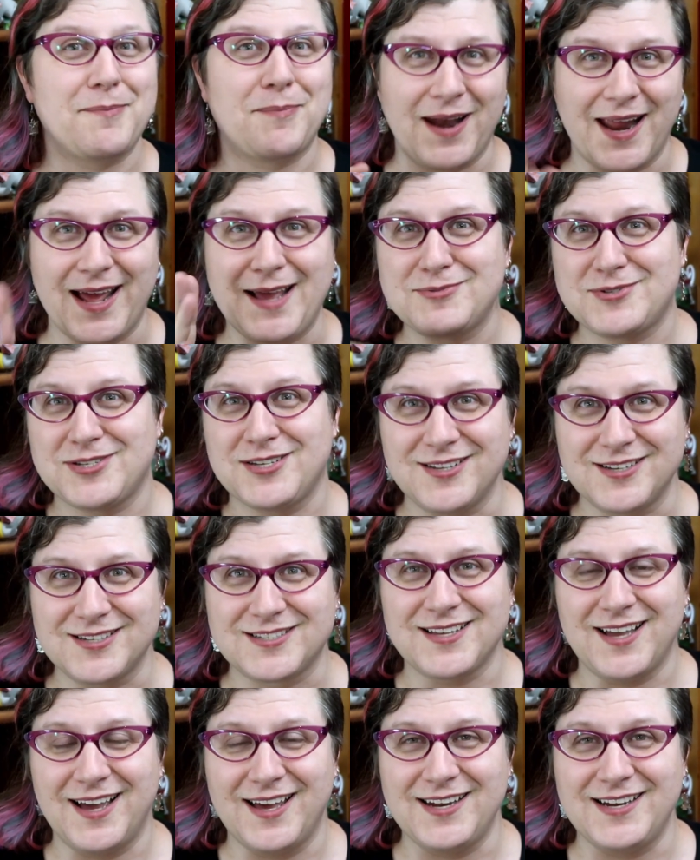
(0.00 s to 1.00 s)
but I am still
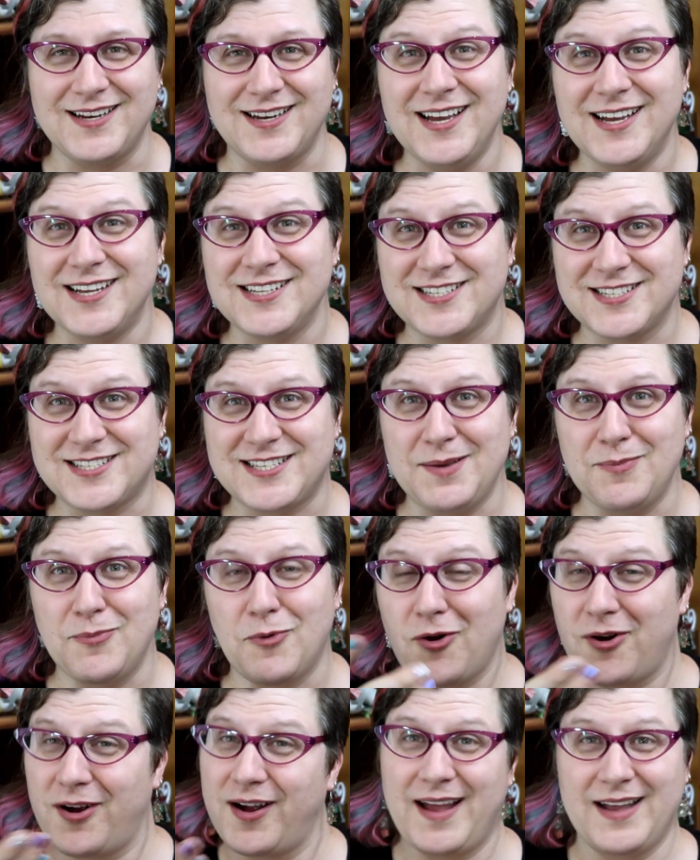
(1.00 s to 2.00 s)
excited to see
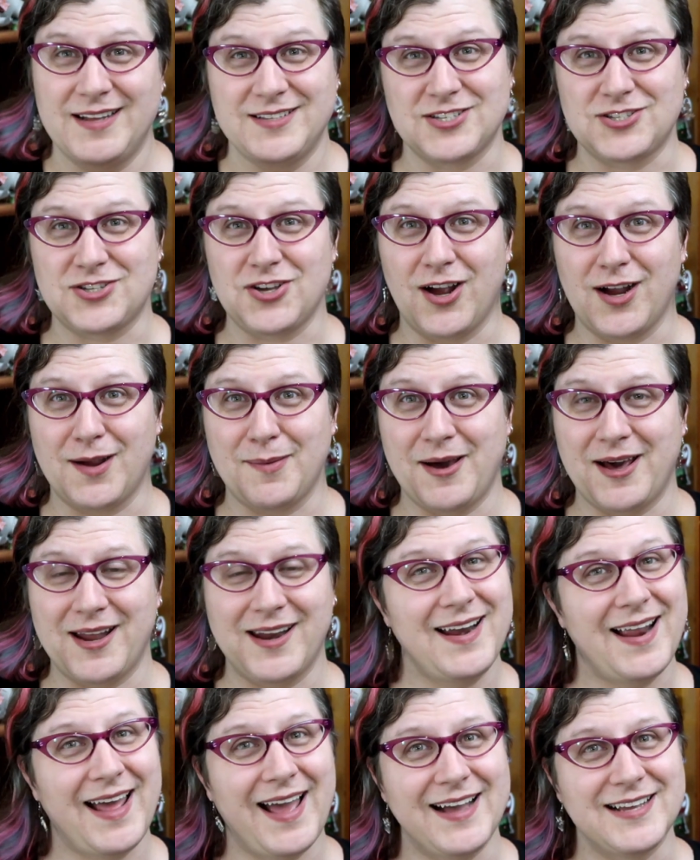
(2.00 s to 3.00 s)
more and to talk about
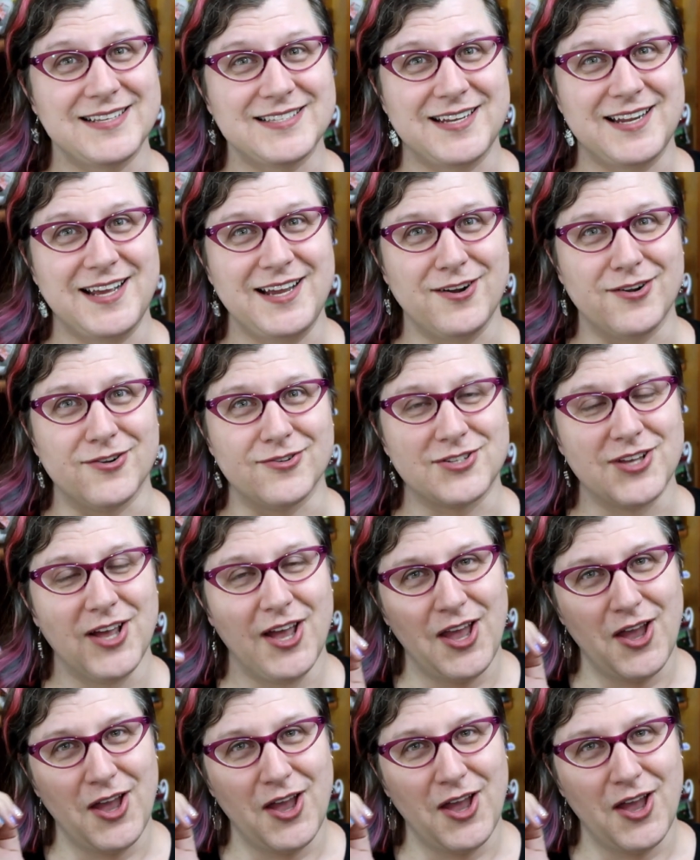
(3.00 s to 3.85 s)
it as it airs.